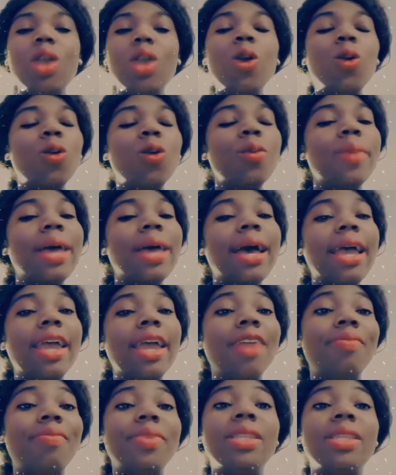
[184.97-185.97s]
whom I
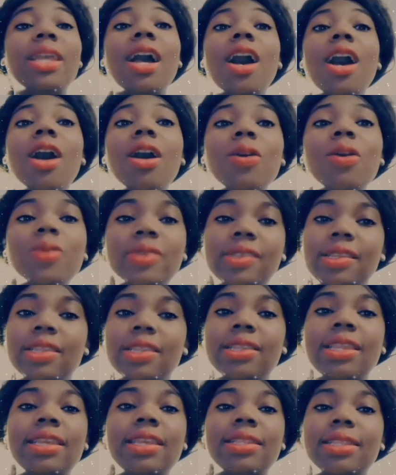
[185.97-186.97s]
have been
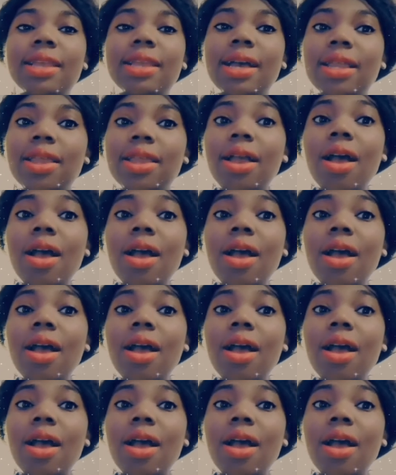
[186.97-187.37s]
housing in that